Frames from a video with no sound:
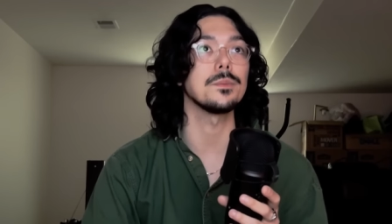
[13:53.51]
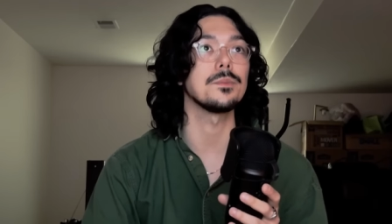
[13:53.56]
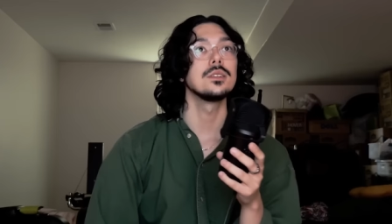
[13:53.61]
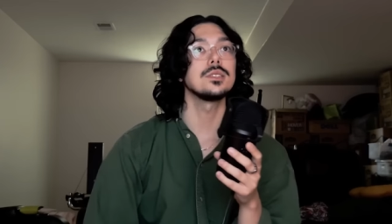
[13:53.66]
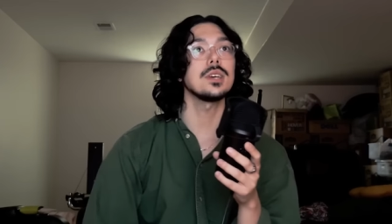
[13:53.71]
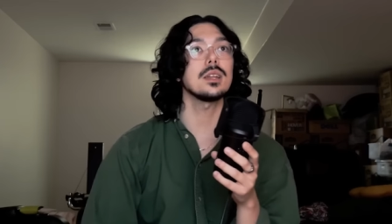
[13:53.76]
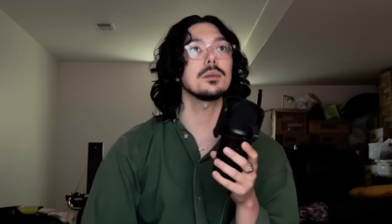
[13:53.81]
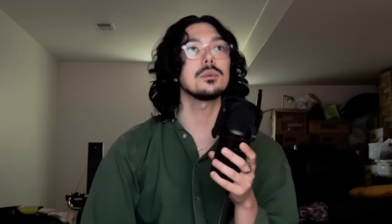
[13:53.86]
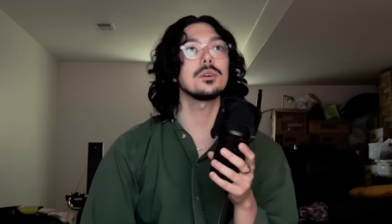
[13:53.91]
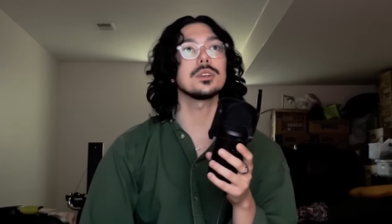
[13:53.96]

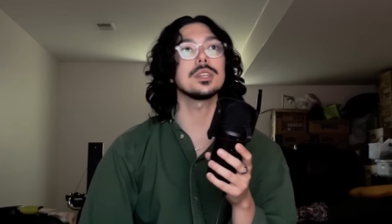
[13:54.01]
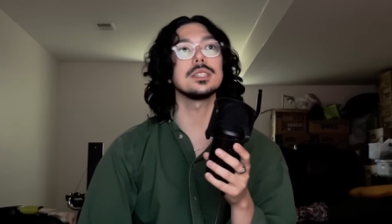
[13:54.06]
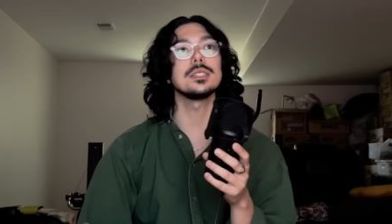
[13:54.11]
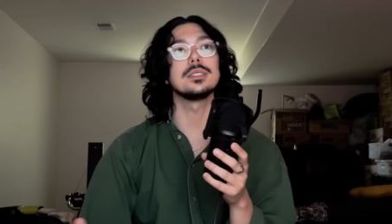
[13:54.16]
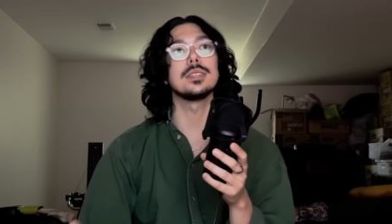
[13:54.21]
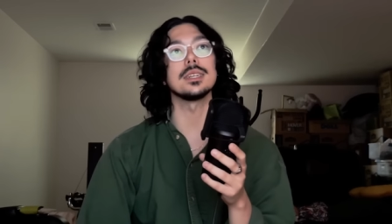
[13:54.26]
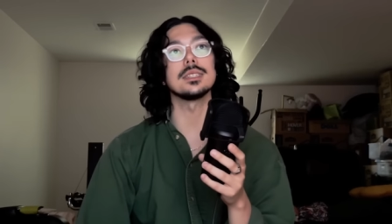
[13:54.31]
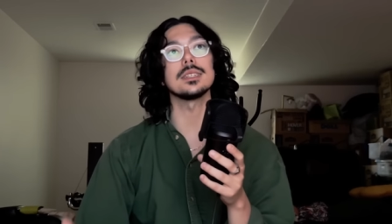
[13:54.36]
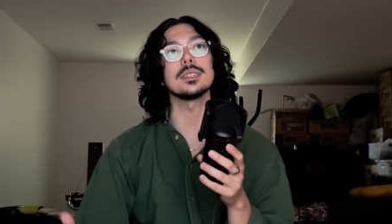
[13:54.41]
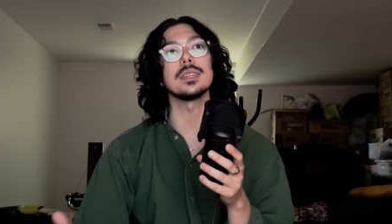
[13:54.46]
Jaramogi's
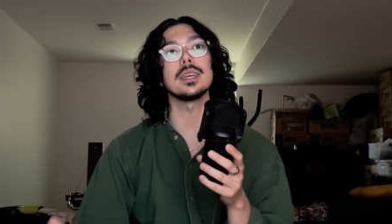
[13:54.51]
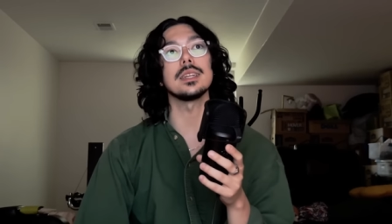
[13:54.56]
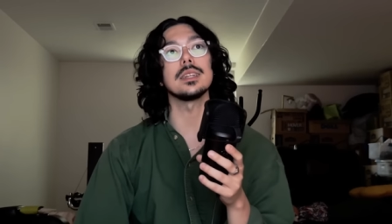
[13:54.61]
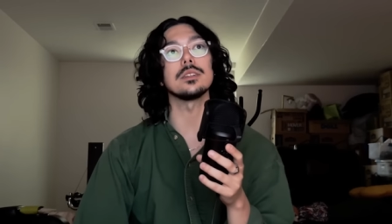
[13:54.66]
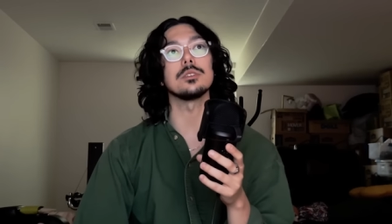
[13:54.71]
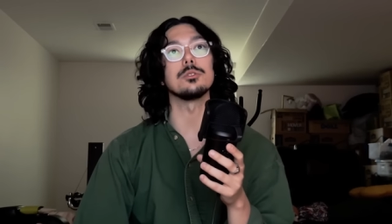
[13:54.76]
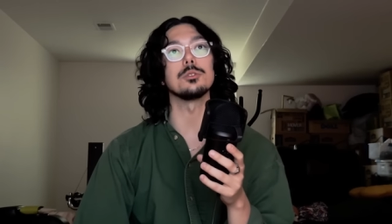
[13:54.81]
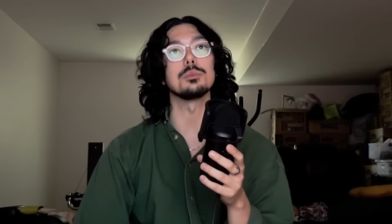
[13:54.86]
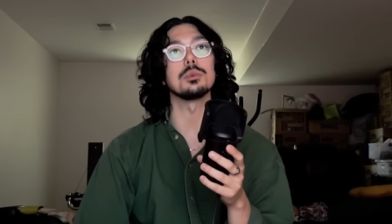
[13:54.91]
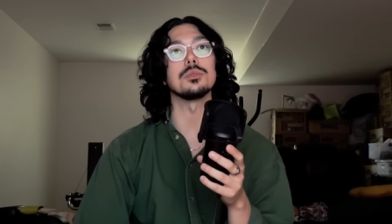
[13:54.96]
designated
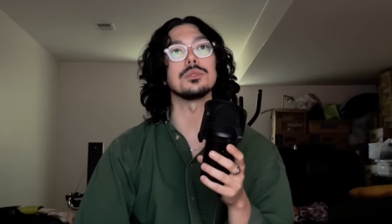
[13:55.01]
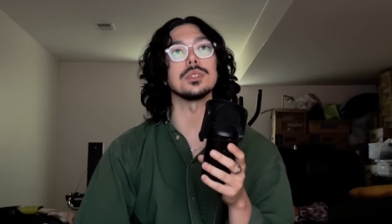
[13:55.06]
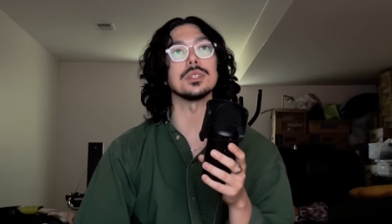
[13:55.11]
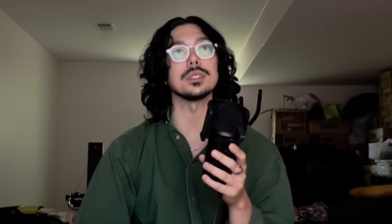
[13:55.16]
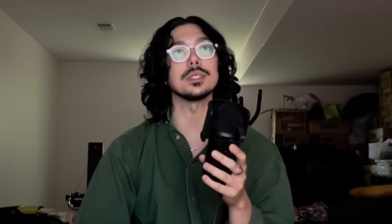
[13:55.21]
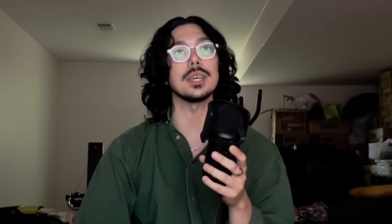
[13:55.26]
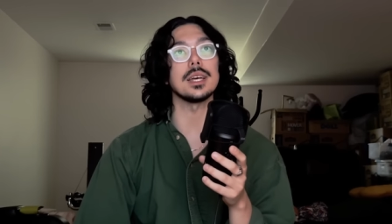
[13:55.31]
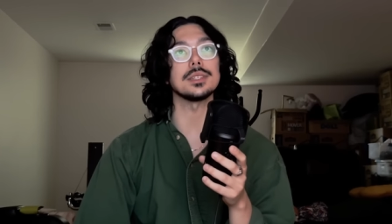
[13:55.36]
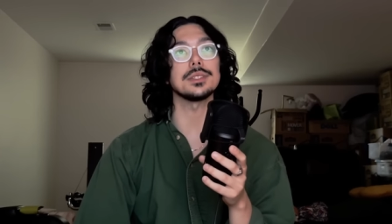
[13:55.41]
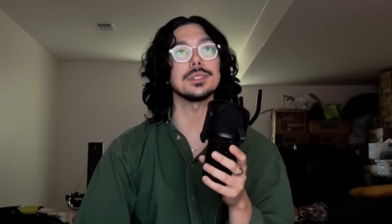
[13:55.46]
group of
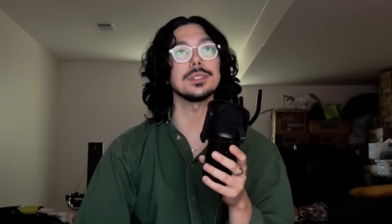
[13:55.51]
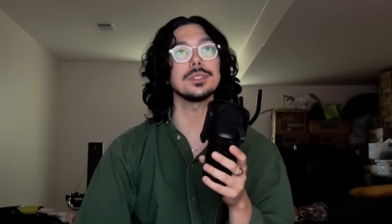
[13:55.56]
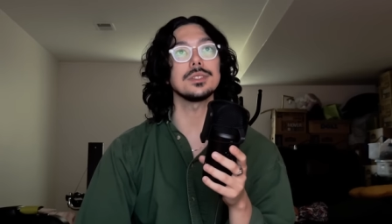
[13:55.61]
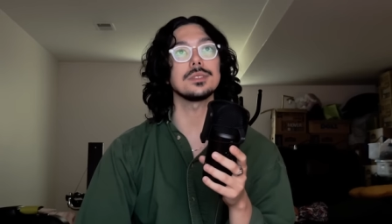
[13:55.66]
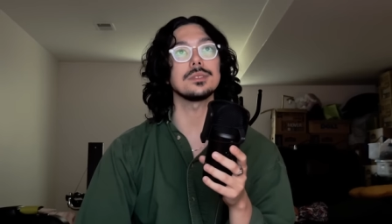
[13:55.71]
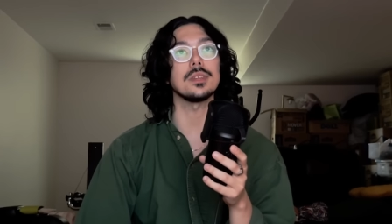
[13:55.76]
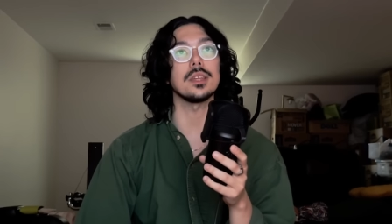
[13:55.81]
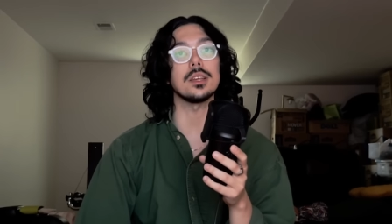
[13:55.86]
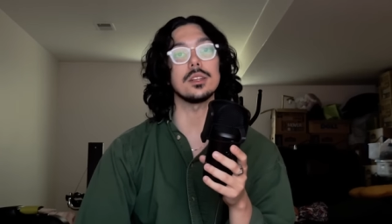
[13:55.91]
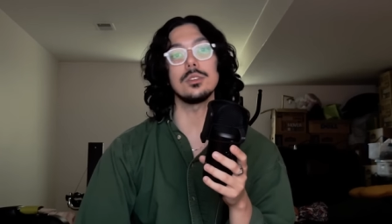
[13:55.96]

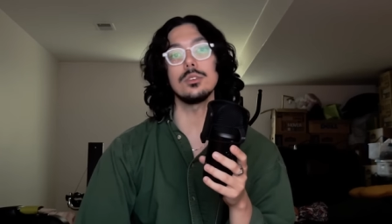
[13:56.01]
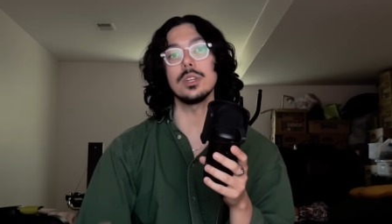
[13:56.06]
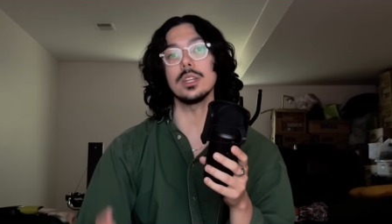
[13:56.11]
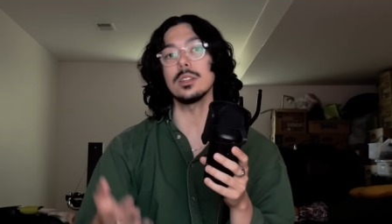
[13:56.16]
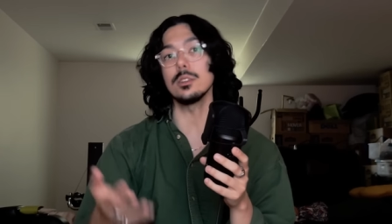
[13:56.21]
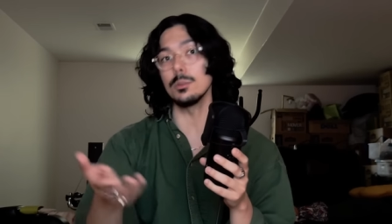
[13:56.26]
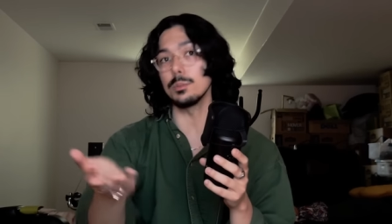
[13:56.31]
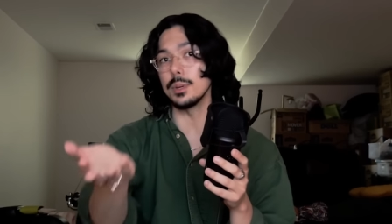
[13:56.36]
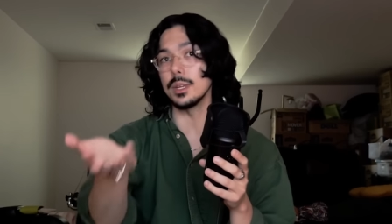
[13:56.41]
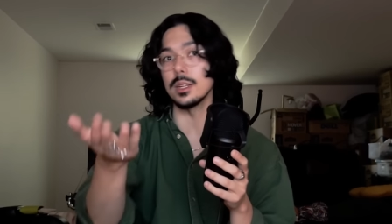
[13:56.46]
successors, including
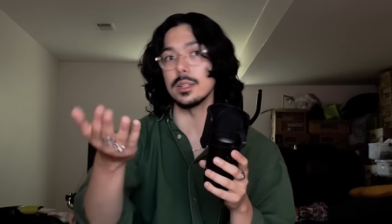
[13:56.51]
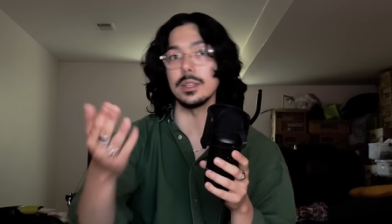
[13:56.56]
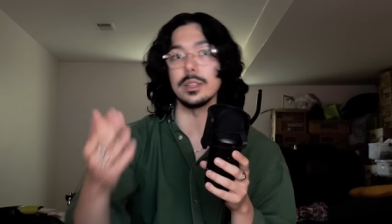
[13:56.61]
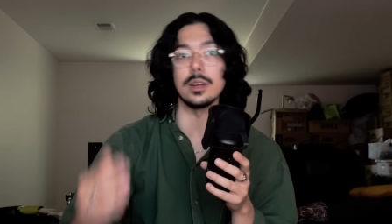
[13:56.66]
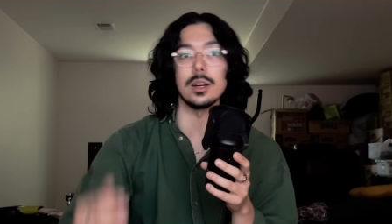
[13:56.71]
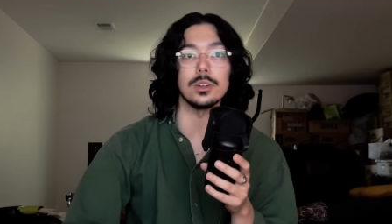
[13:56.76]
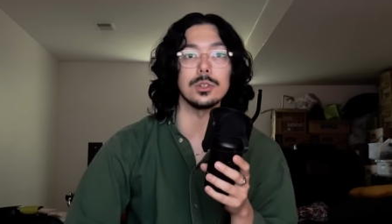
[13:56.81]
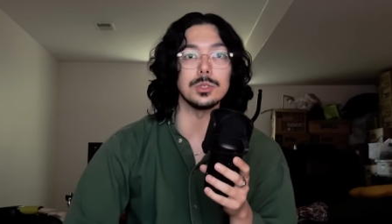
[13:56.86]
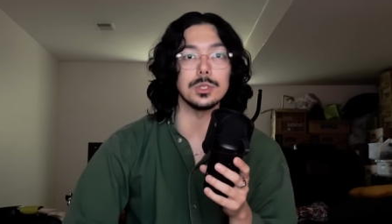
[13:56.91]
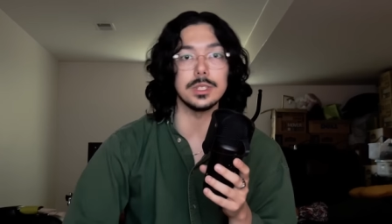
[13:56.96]
Lupita
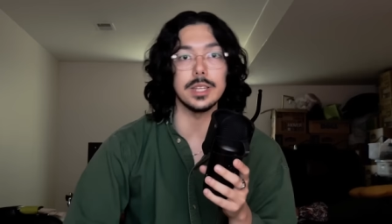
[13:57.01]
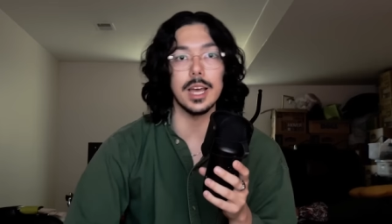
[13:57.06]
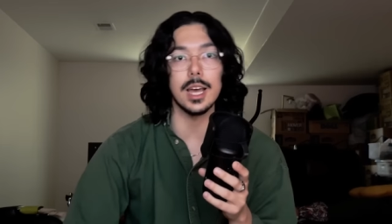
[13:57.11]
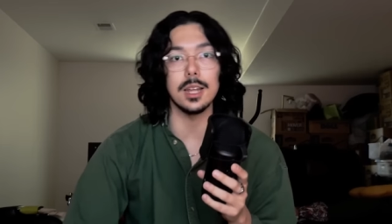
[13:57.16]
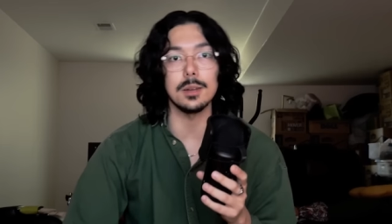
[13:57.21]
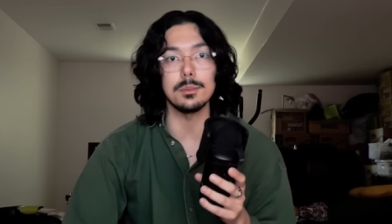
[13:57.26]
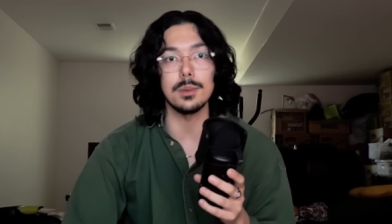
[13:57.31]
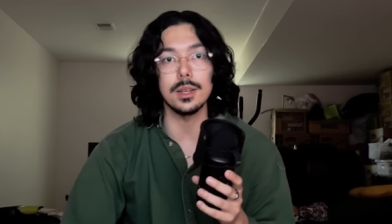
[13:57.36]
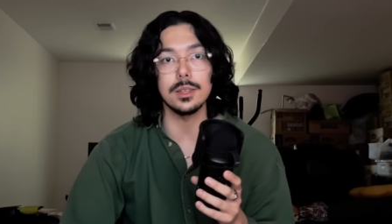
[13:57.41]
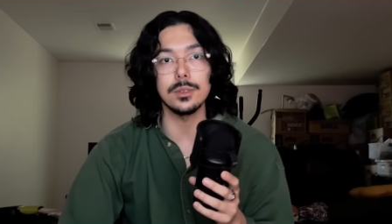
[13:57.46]
Nyong'o's
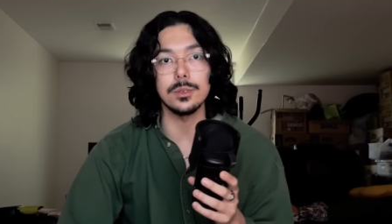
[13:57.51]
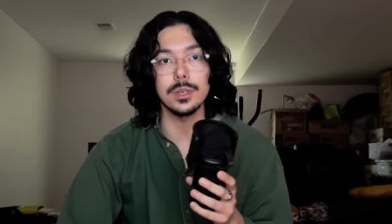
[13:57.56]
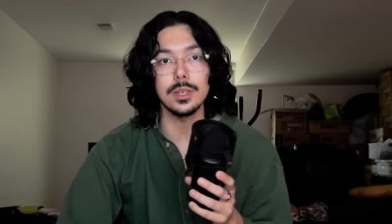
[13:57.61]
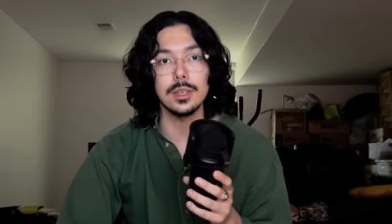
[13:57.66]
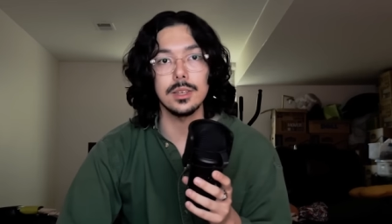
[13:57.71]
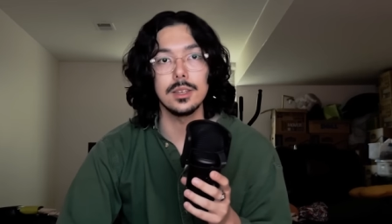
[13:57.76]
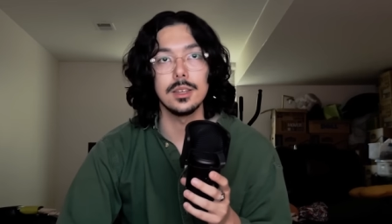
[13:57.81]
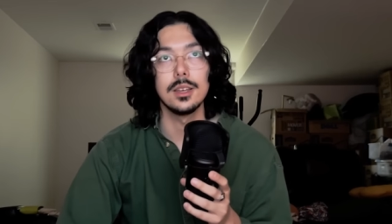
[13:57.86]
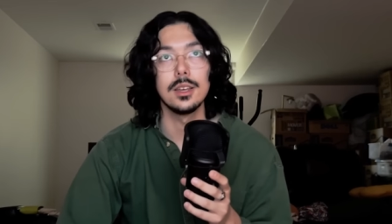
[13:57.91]
dad, by the way,